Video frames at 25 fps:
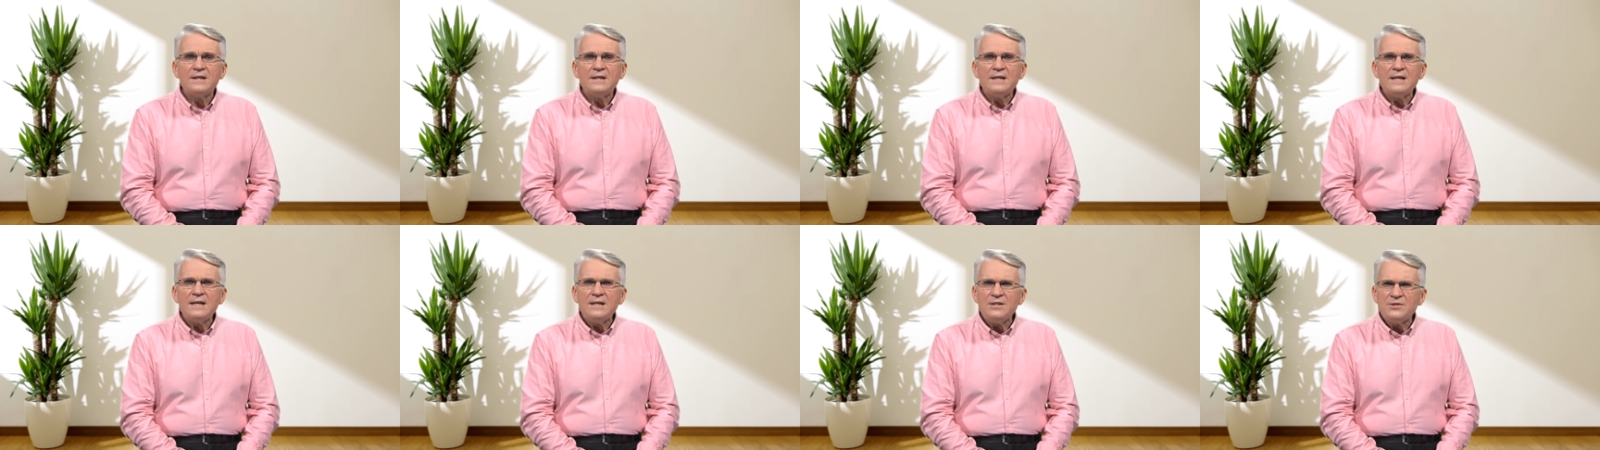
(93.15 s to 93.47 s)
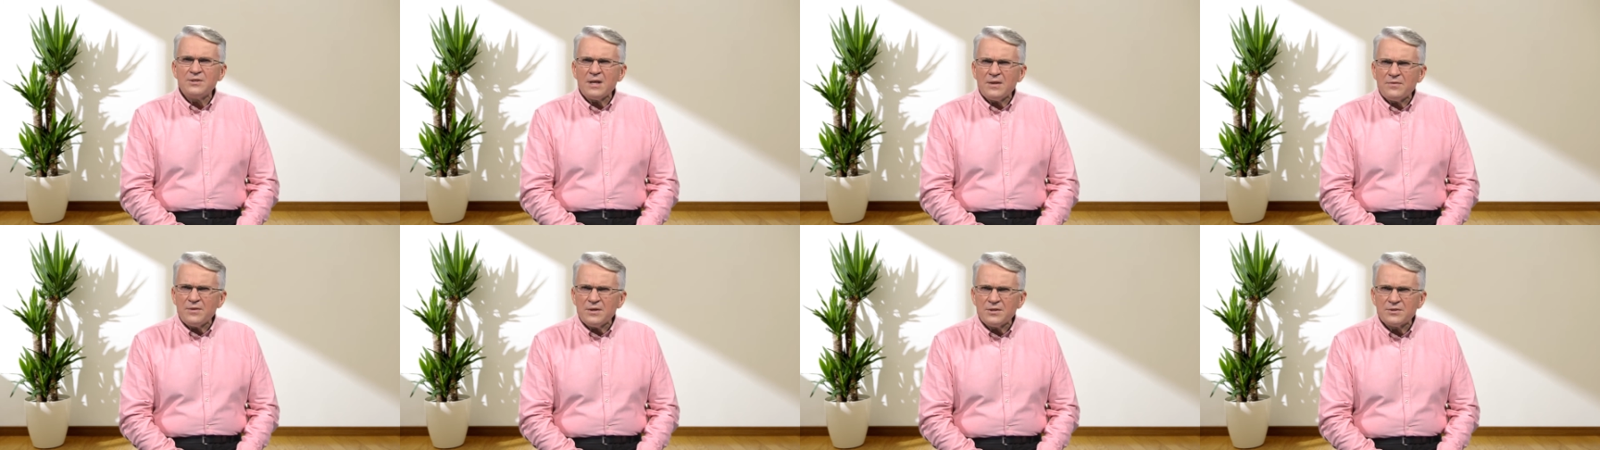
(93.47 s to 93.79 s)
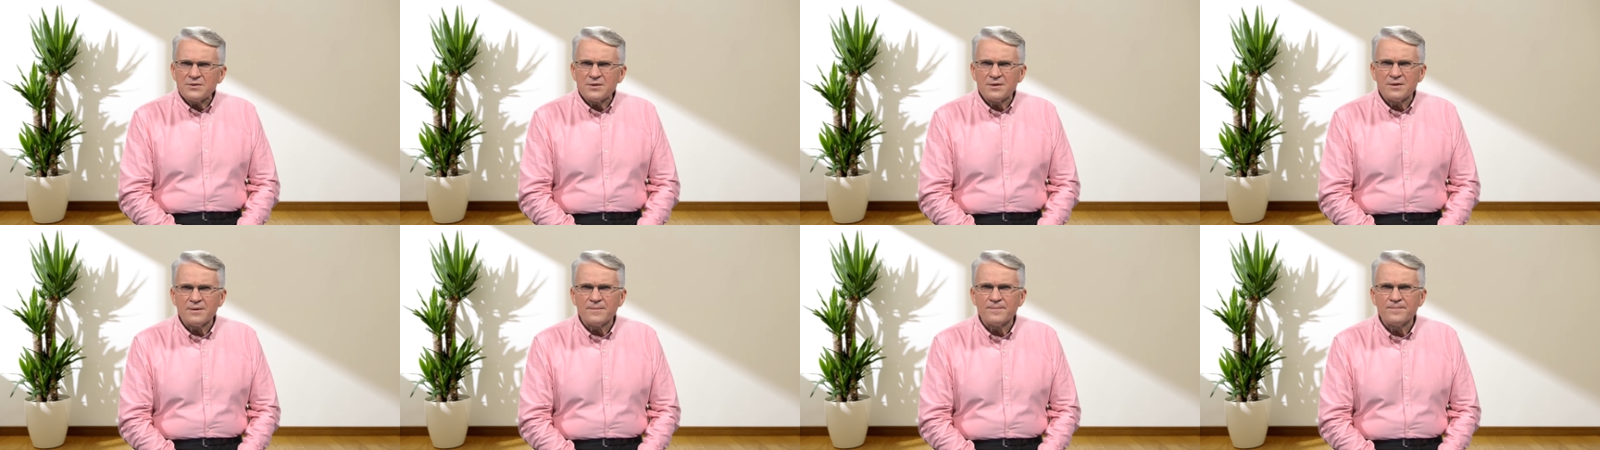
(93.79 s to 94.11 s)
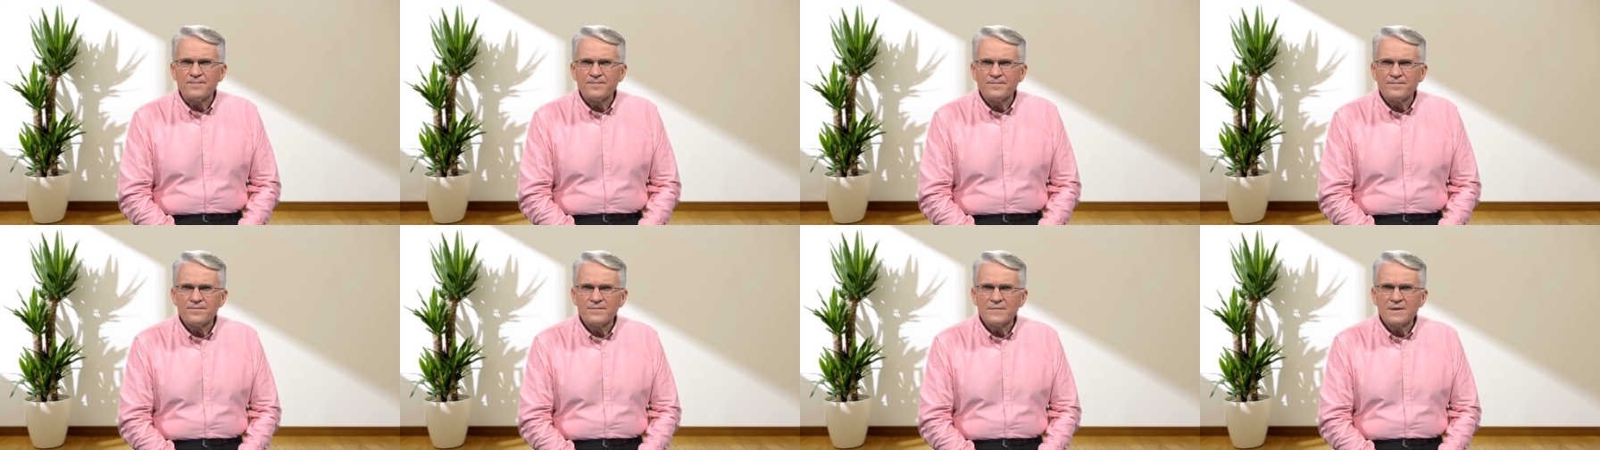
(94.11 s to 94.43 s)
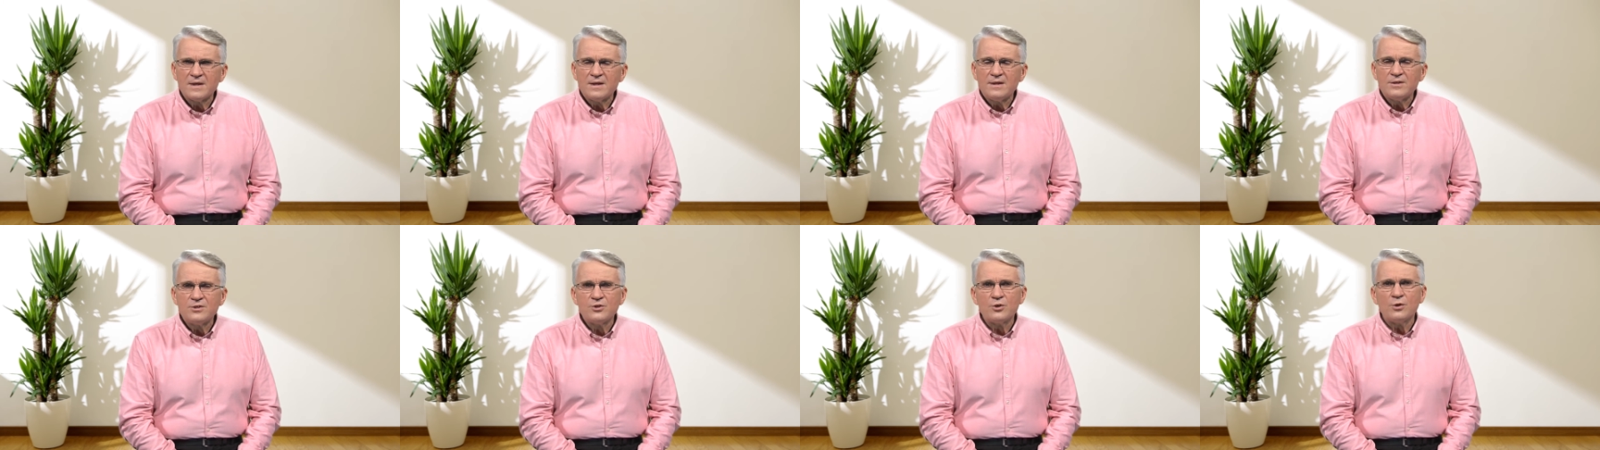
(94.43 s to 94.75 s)
he said this to them
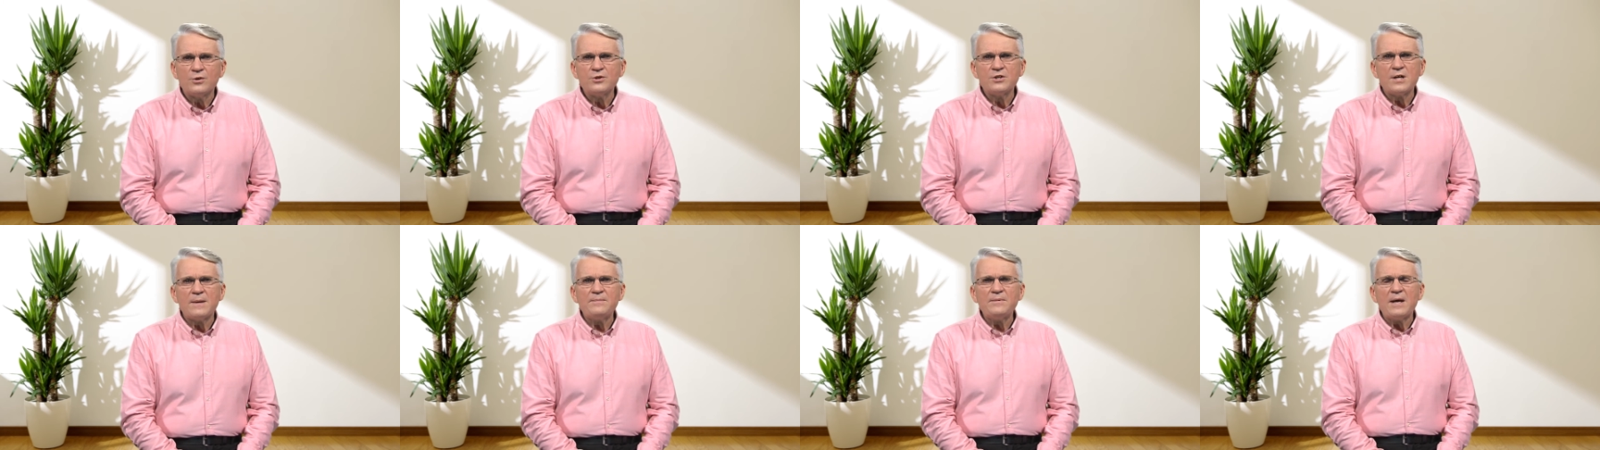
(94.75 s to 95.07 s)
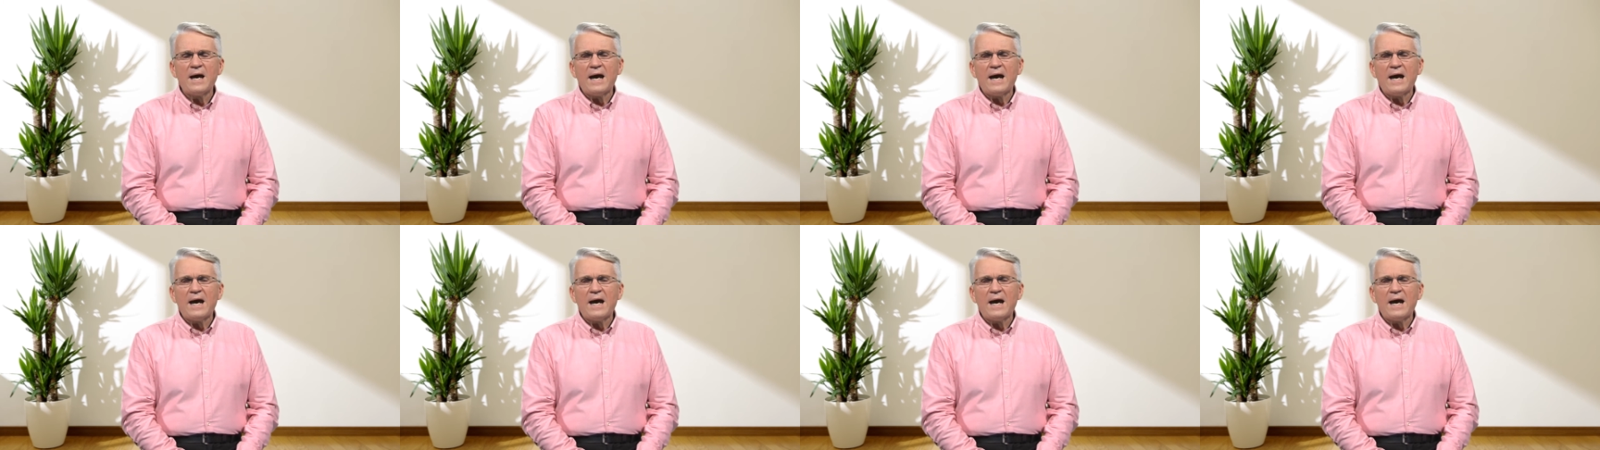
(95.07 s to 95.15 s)
John chapter